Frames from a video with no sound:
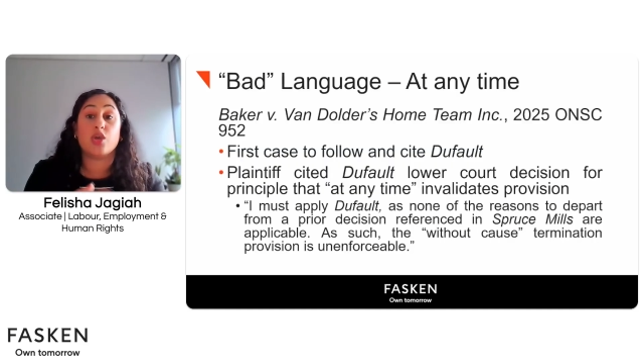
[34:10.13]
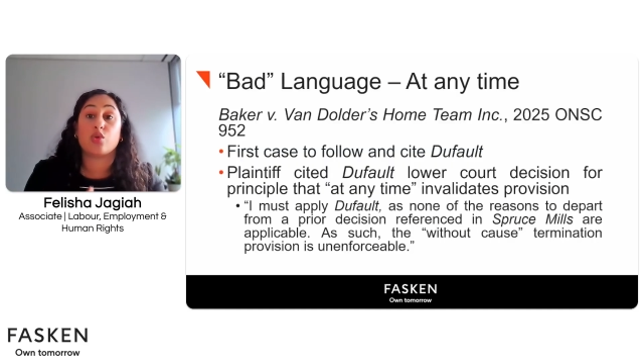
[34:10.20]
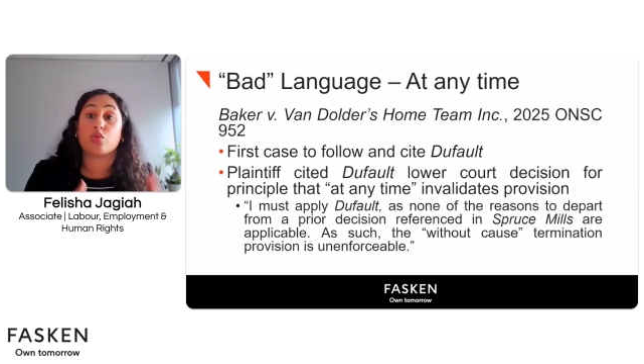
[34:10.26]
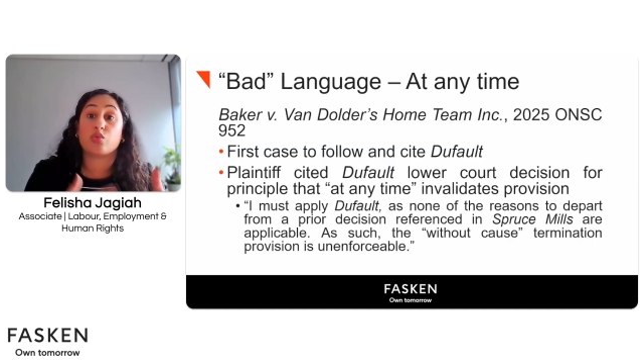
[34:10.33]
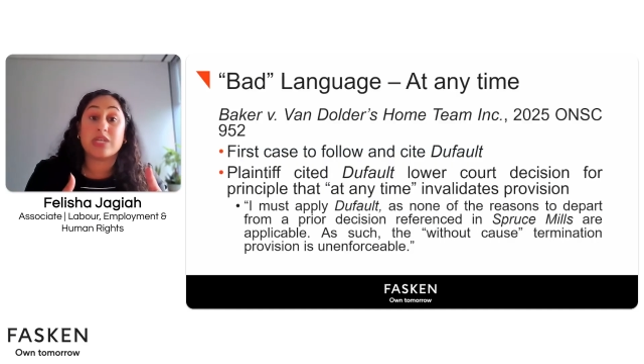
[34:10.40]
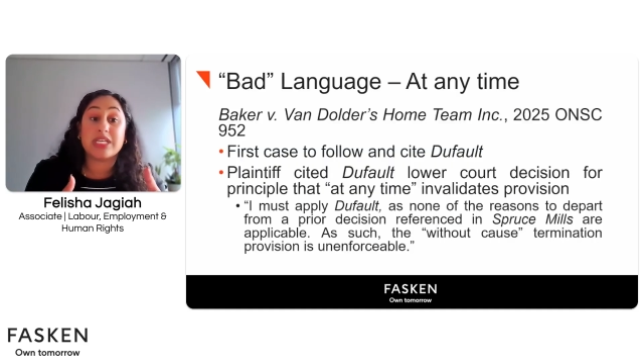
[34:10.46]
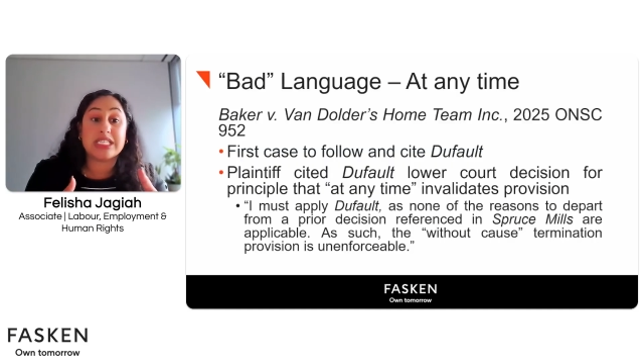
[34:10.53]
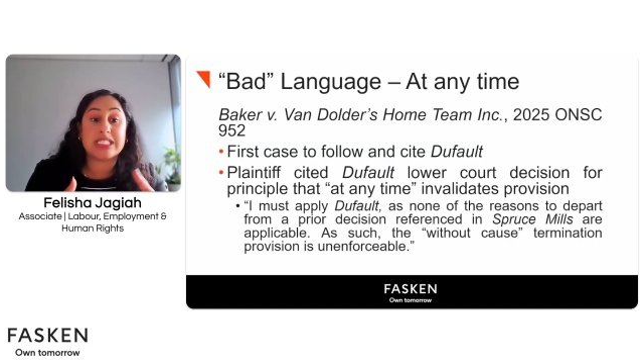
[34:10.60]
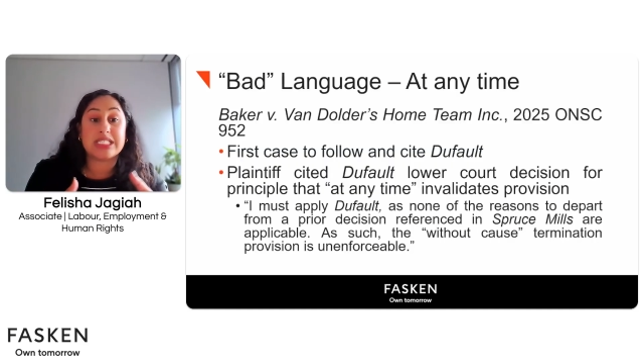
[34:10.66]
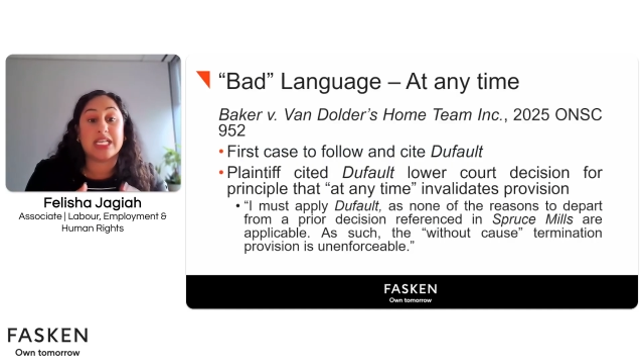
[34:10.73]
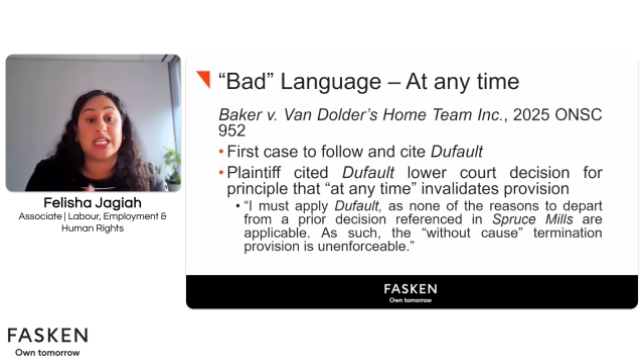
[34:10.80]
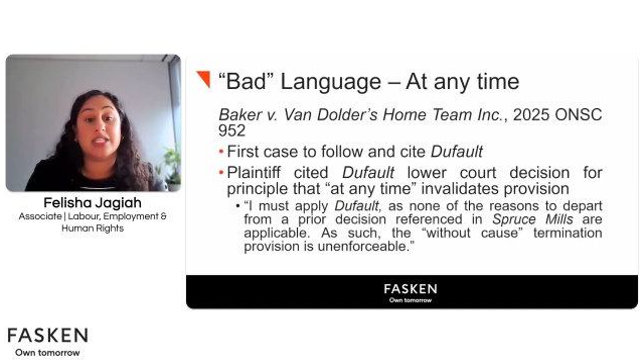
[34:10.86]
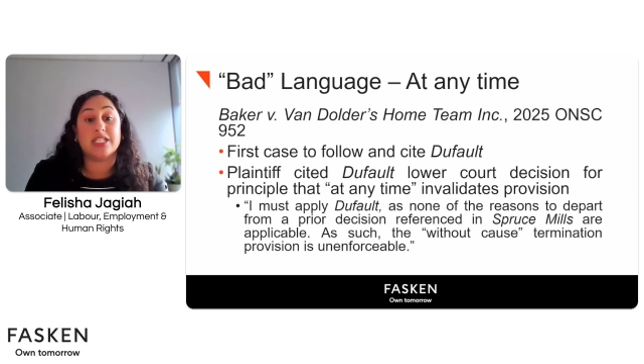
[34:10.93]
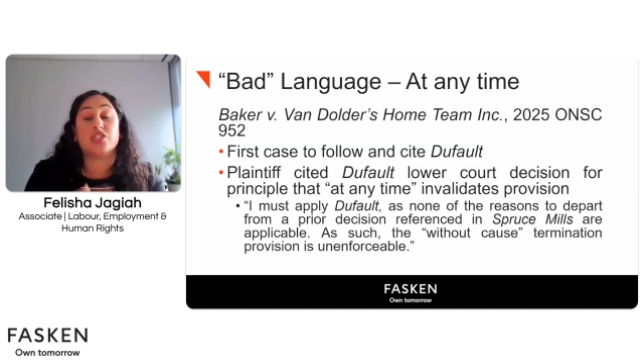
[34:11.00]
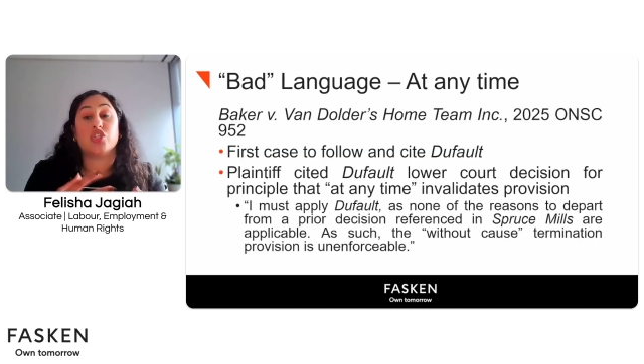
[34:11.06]

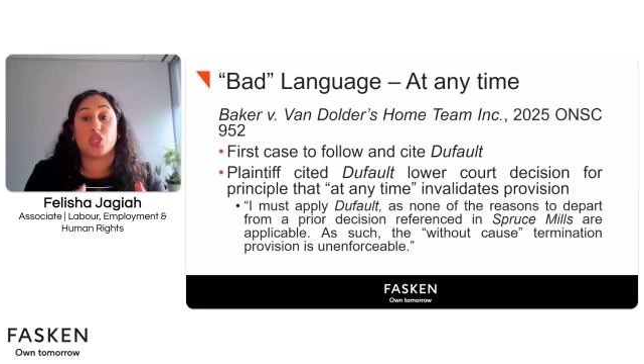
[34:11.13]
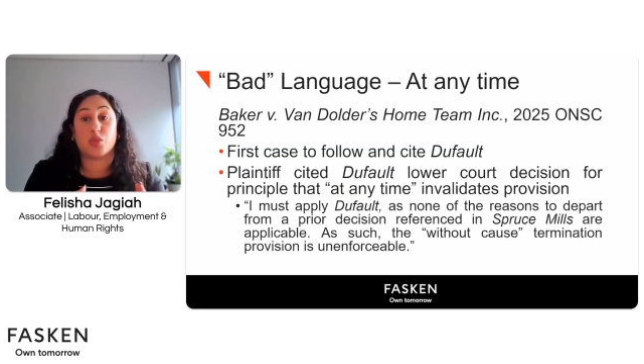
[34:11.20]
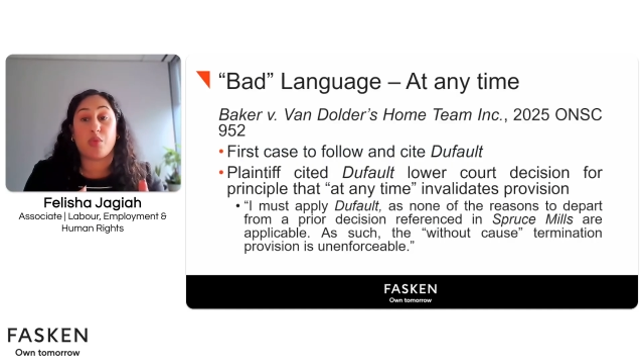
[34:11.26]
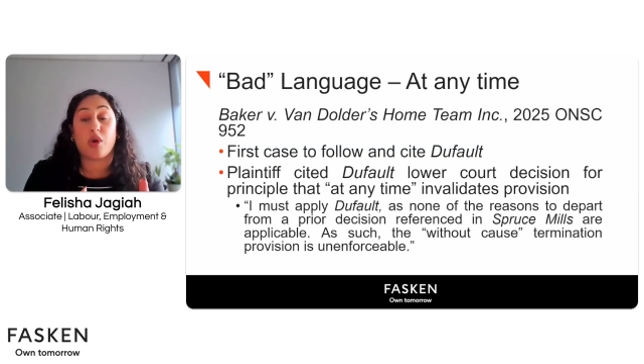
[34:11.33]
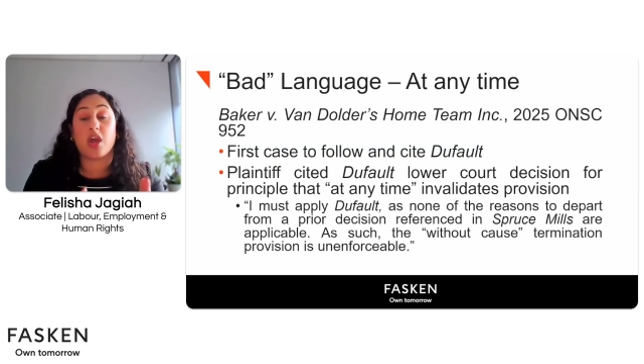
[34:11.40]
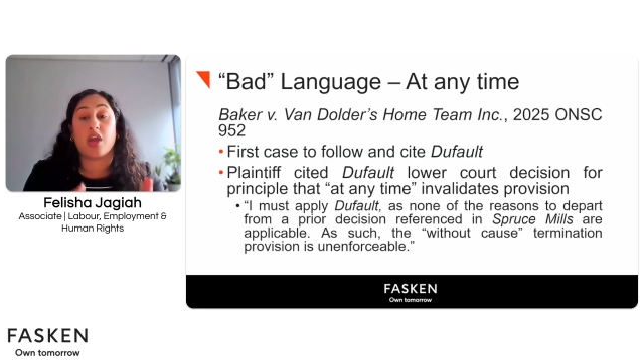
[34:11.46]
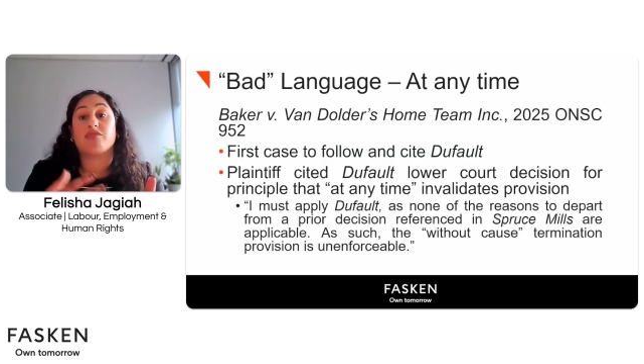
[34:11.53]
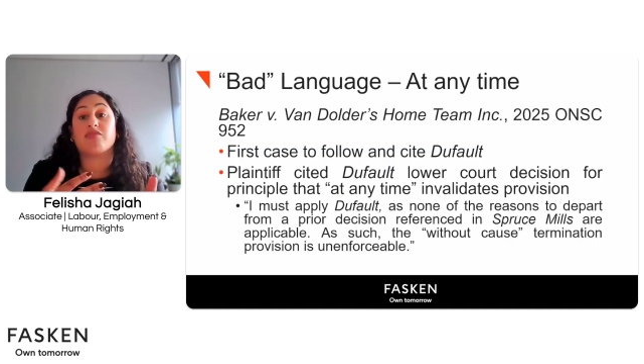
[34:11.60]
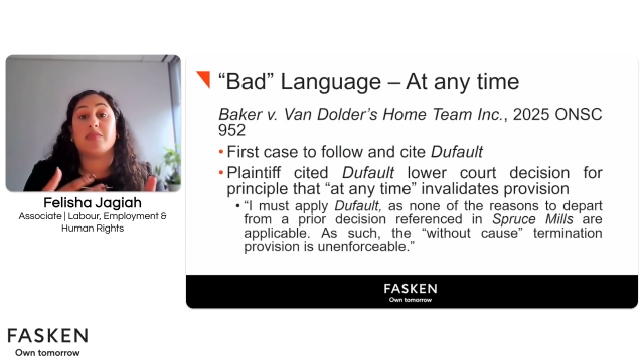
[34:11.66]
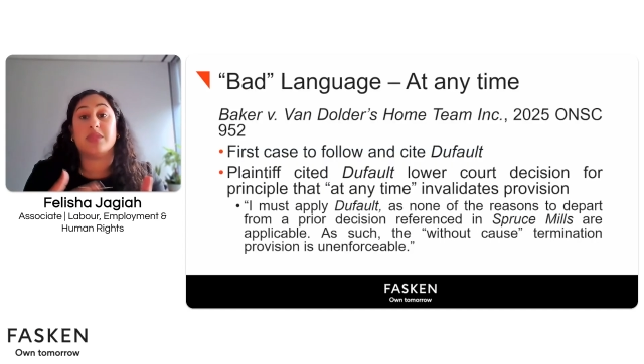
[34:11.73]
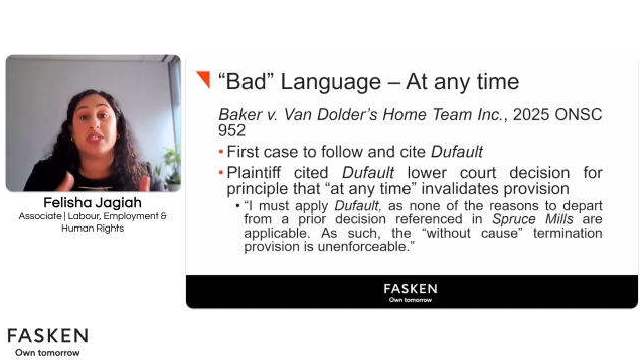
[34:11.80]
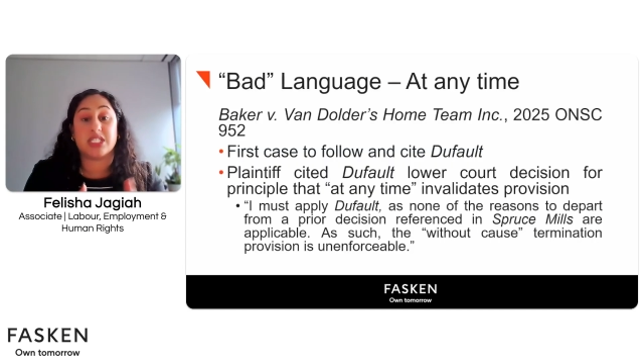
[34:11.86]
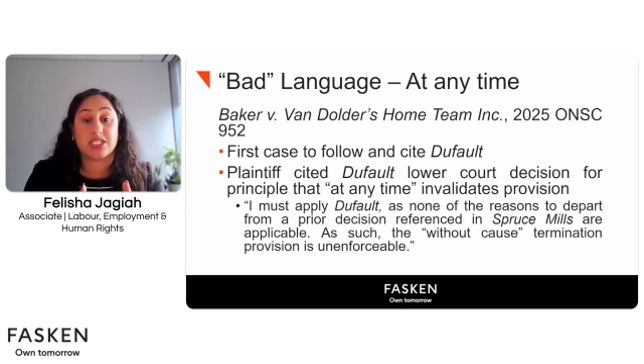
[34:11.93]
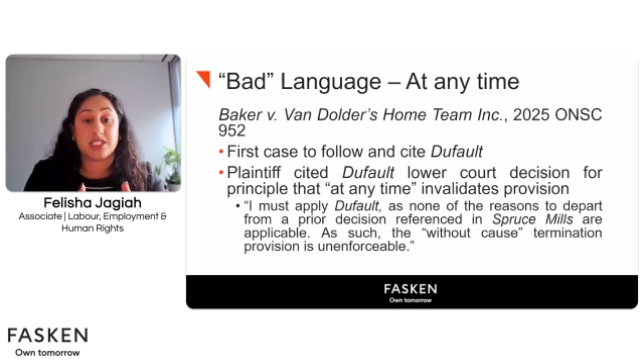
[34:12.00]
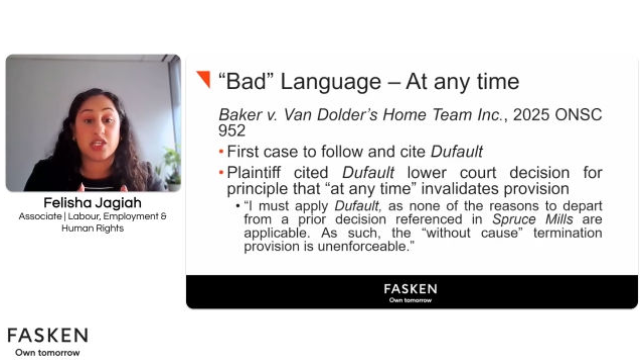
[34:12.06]
reason to depart from the
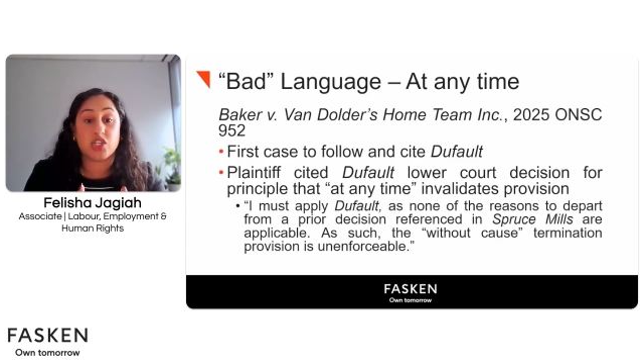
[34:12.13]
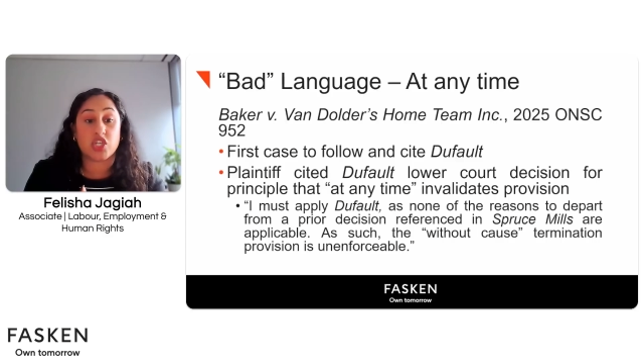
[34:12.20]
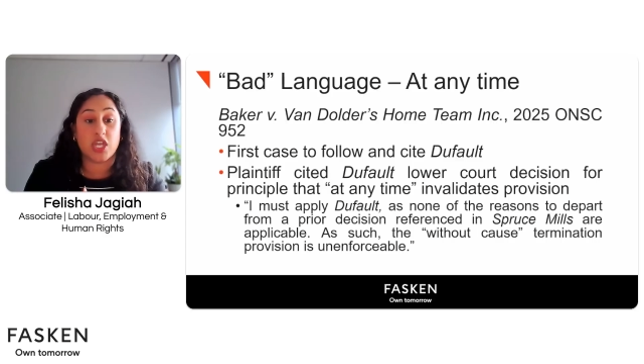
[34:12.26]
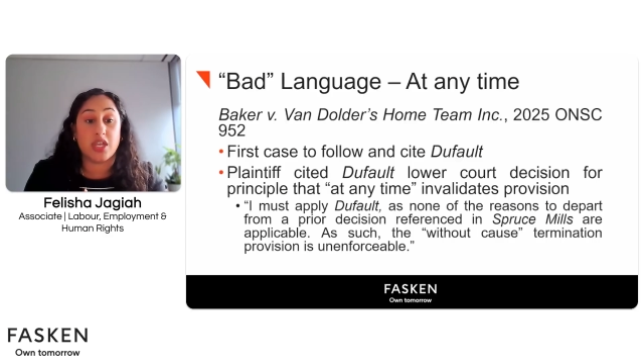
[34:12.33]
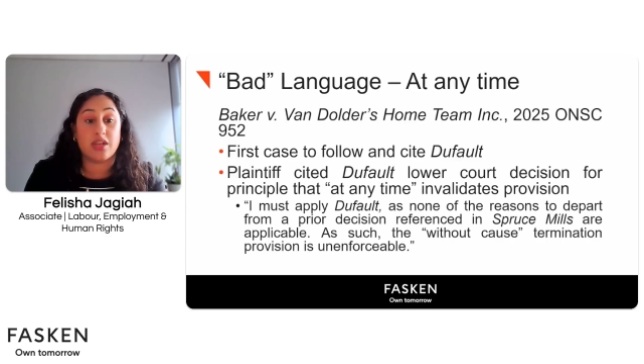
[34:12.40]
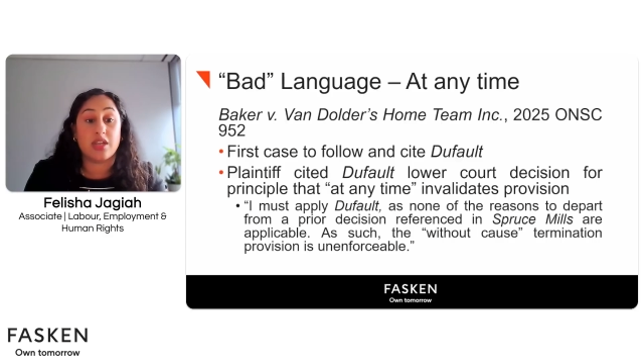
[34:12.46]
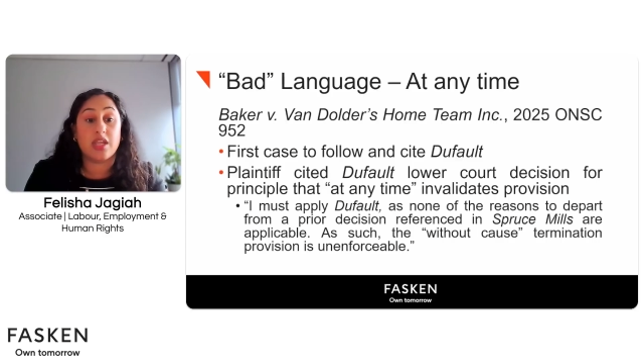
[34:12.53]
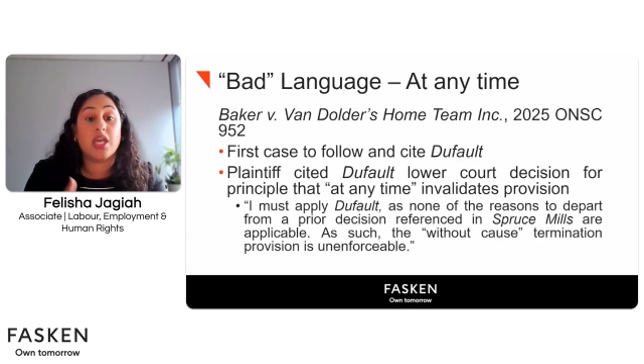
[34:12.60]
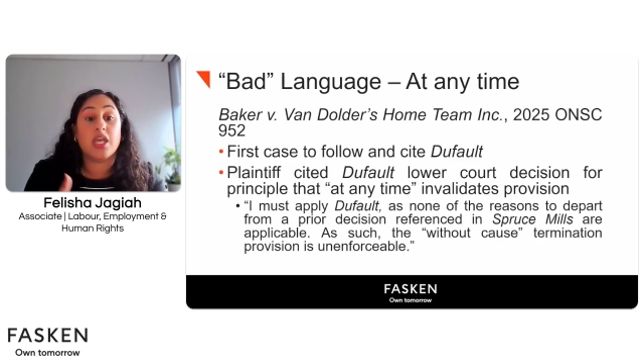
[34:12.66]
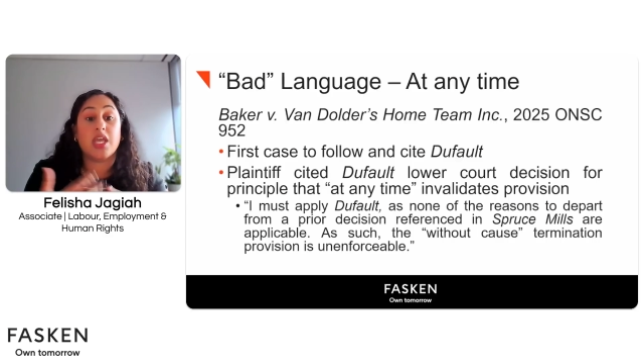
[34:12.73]
decision